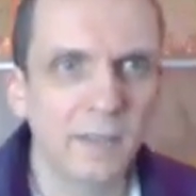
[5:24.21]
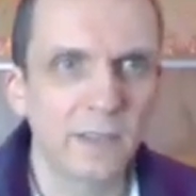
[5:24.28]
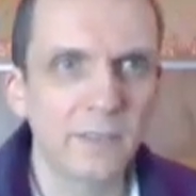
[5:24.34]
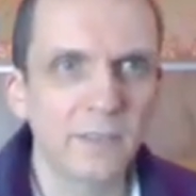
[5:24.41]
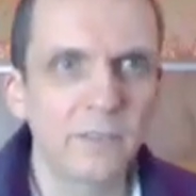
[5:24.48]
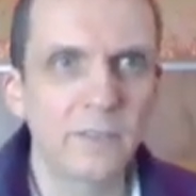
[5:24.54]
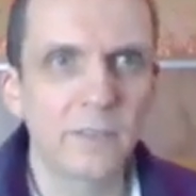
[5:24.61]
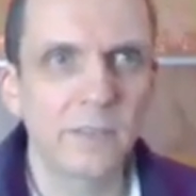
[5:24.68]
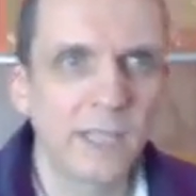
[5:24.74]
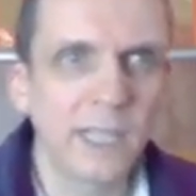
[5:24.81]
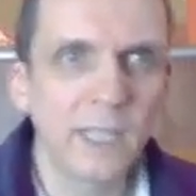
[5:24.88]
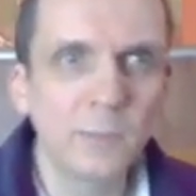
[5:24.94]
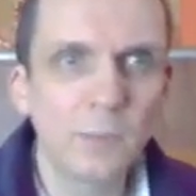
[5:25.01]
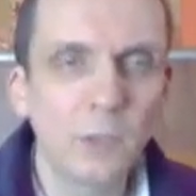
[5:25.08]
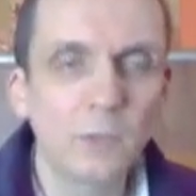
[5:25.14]
that's the
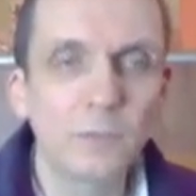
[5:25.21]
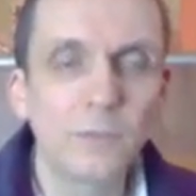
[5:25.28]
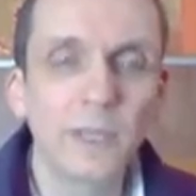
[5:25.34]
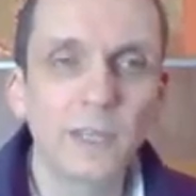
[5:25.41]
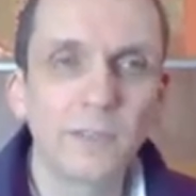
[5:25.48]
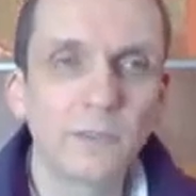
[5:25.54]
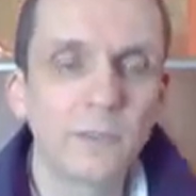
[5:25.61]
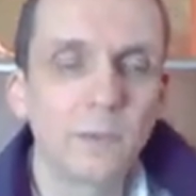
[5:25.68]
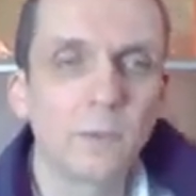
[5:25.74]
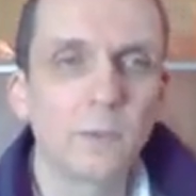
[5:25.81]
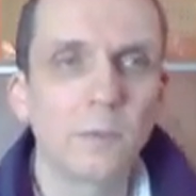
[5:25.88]
name of that